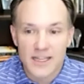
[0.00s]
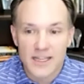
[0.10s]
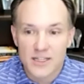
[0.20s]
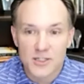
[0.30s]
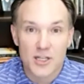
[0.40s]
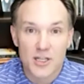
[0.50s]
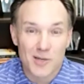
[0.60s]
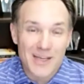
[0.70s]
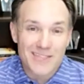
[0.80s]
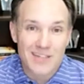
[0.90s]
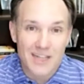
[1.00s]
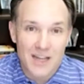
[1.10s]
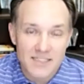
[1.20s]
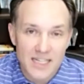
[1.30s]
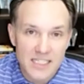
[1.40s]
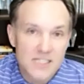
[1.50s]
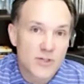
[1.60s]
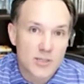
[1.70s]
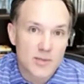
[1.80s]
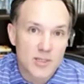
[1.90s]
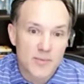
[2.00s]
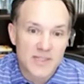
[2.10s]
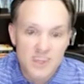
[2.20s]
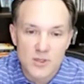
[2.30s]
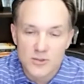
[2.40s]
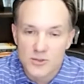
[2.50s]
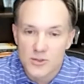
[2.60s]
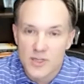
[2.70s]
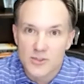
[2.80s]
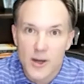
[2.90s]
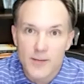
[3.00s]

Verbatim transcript: You got to make a lot of contacts if you're going to build a business. So that's great.